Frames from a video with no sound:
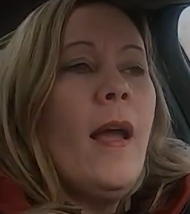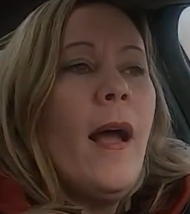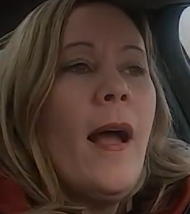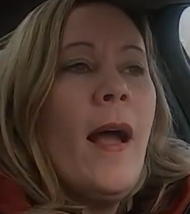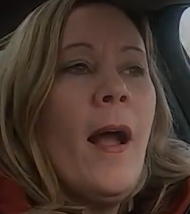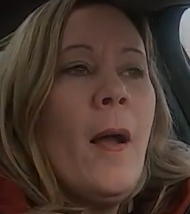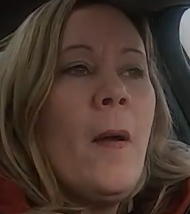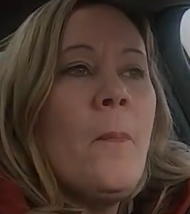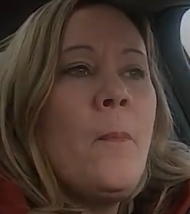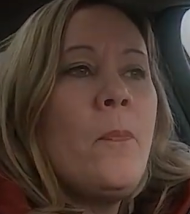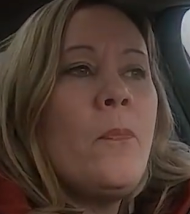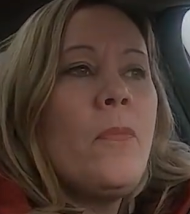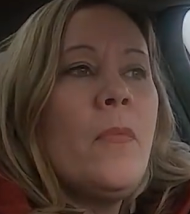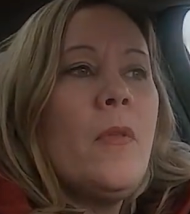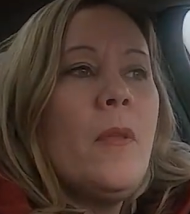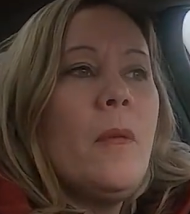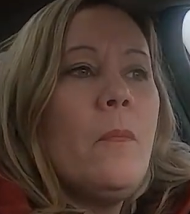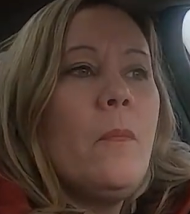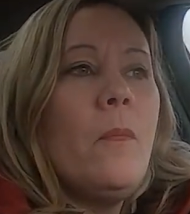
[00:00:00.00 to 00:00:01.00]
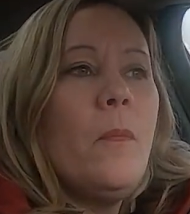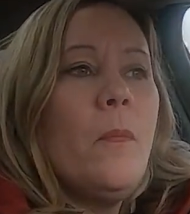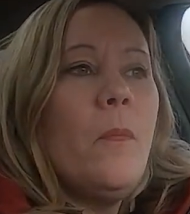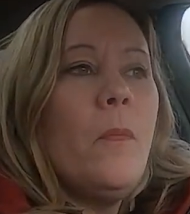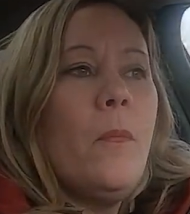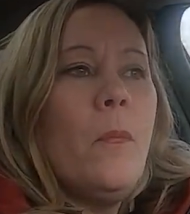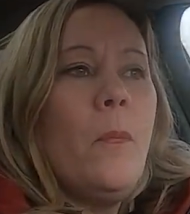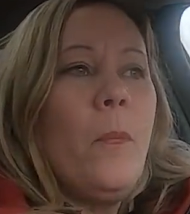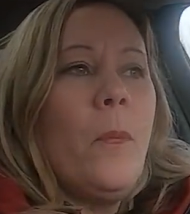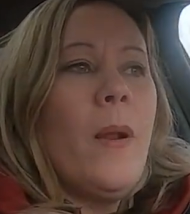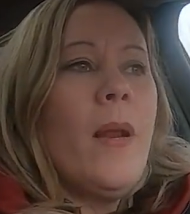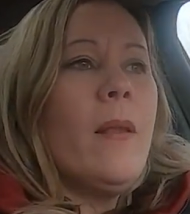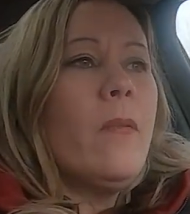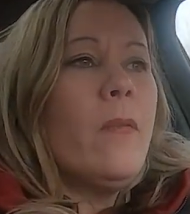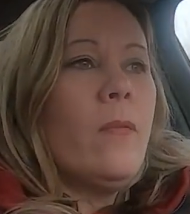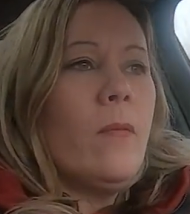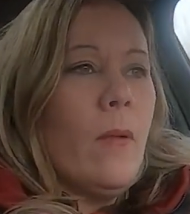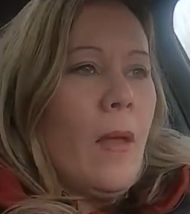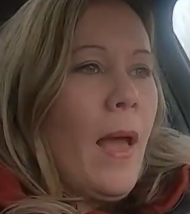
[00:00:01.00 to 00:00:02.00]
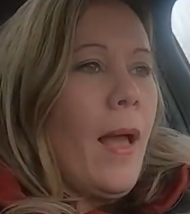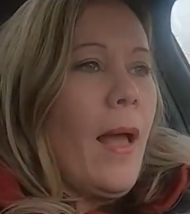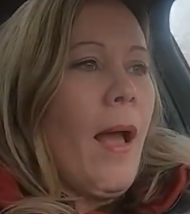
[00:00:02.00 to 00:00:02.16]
But it's,